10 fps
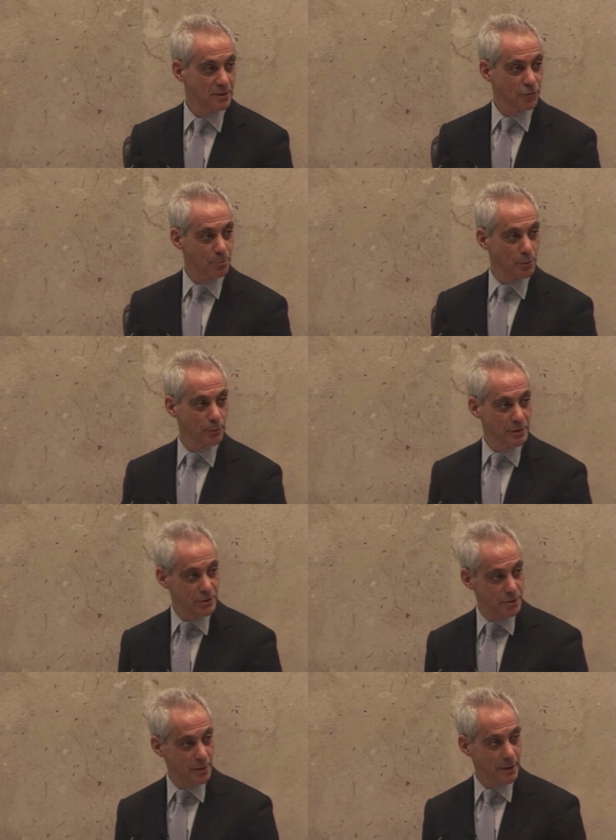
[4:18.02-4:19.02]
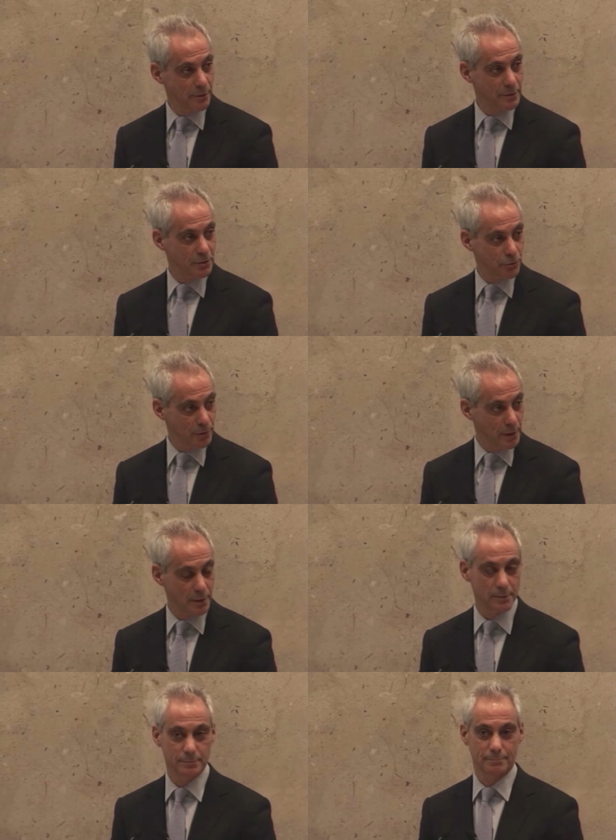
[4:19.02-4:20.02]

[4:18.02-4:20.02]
kids from Eritrea,